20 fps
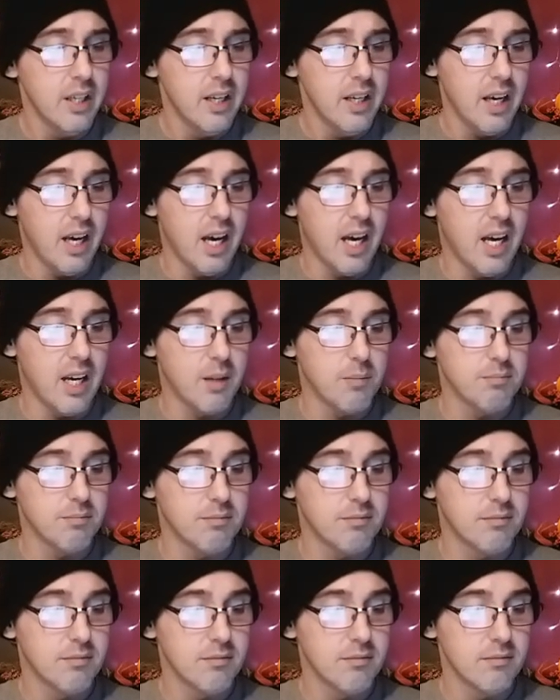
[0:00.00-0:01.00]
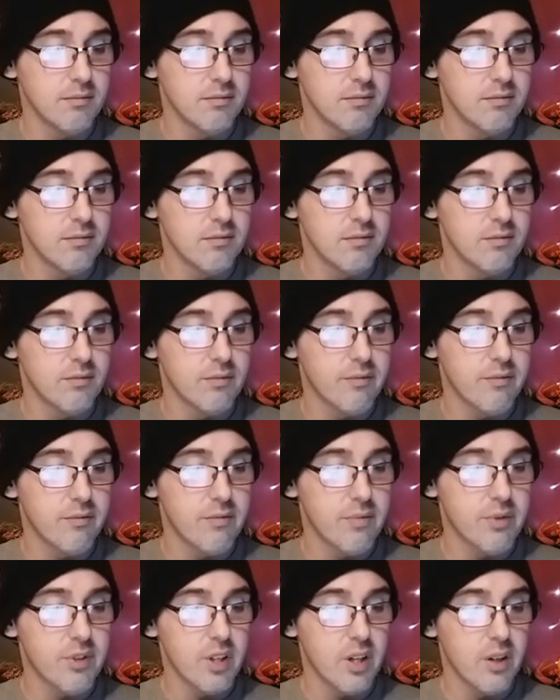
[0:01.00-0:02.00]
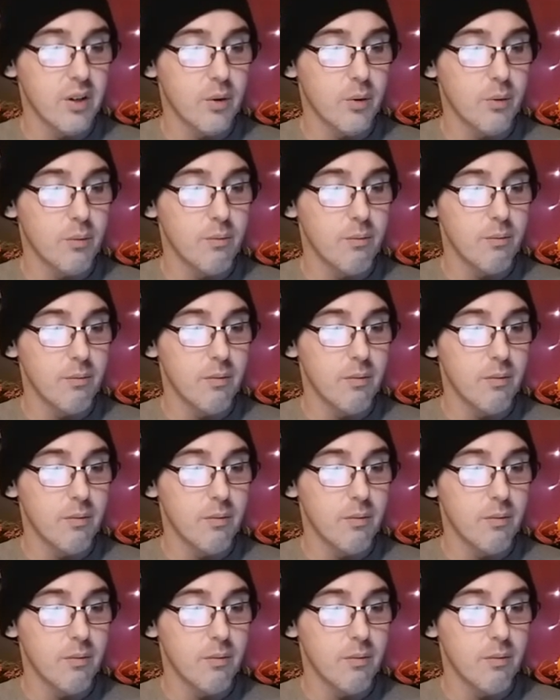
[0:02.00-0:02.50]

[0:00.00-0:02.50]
Um, so